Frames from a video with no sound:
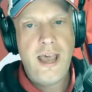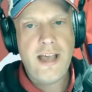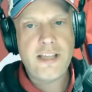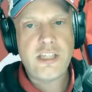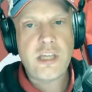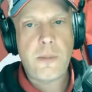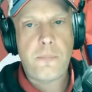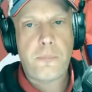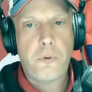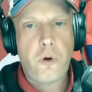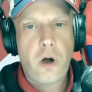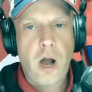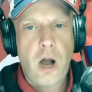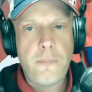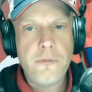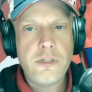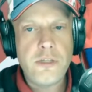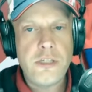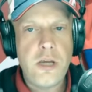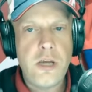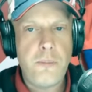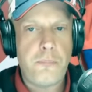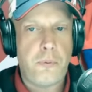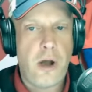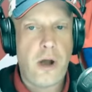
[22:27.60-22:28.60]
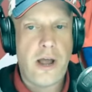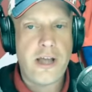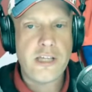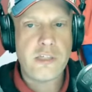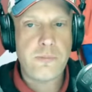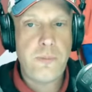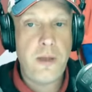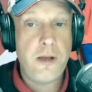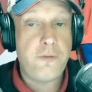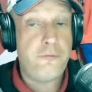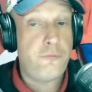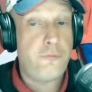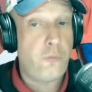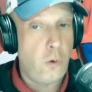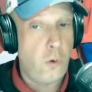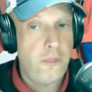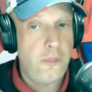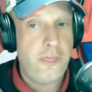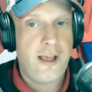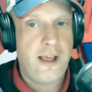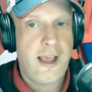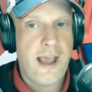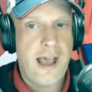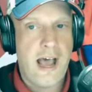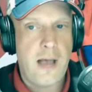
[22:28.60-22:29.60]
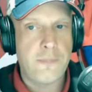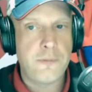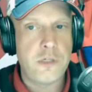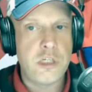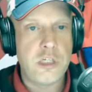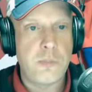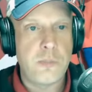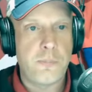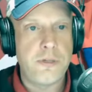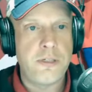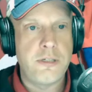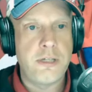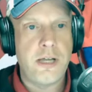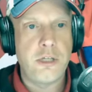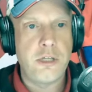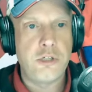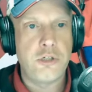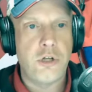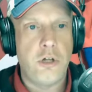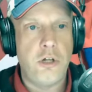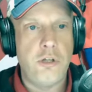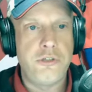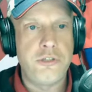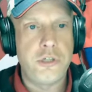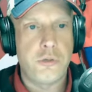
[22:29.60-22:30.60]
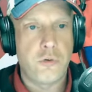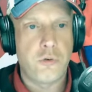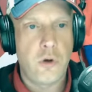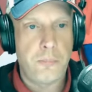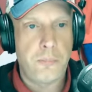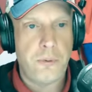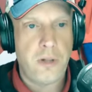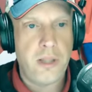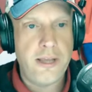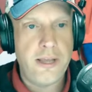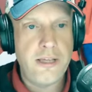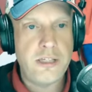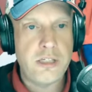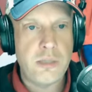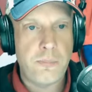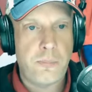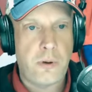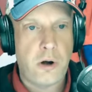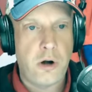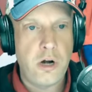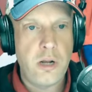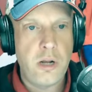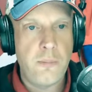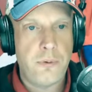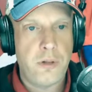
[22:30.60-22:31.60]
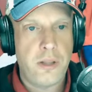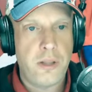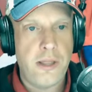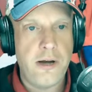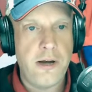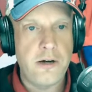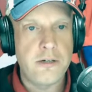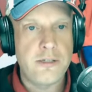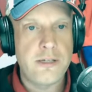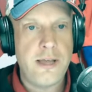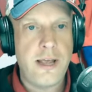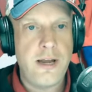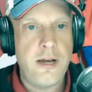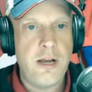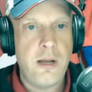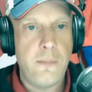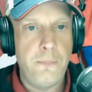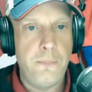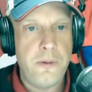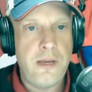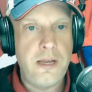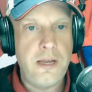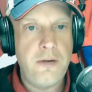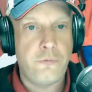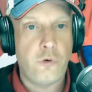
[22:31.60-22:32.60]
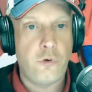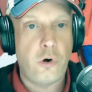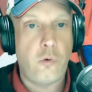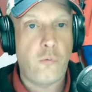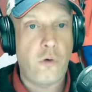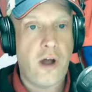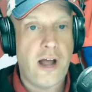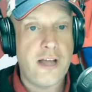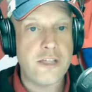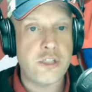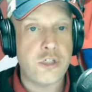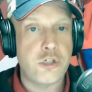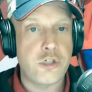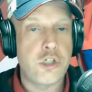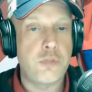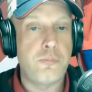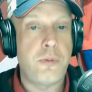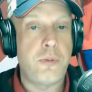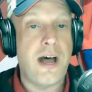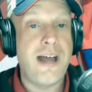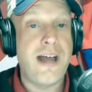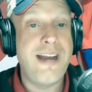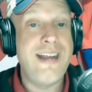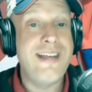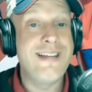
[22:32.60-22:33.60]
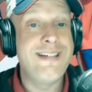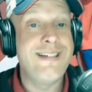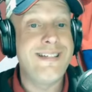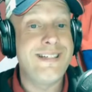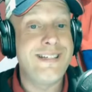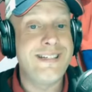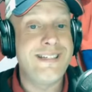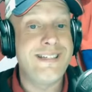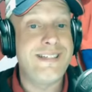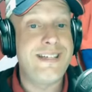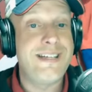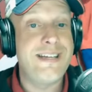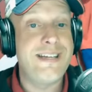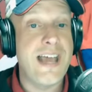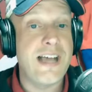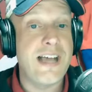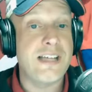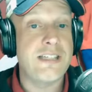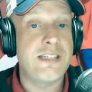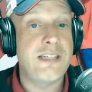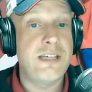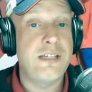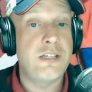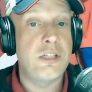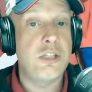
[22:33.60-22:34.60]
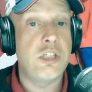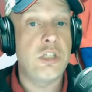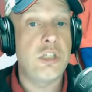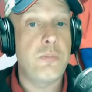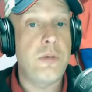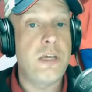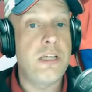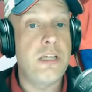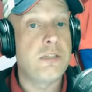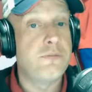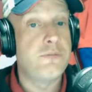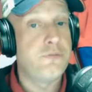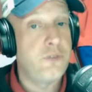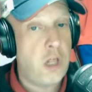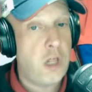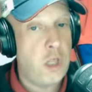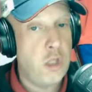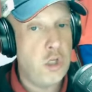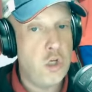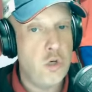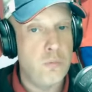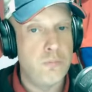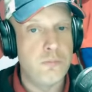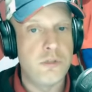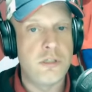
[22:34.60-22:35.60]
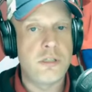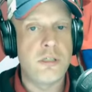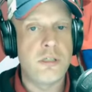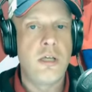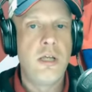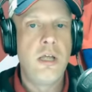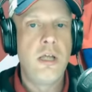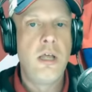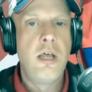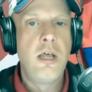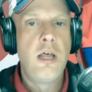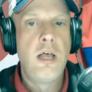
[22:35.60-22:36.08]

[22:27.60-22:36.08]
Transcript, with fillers: as a promising prospect for the Caps, his potential to replace departing players and compete for a roster spot in DC next season speaks volumes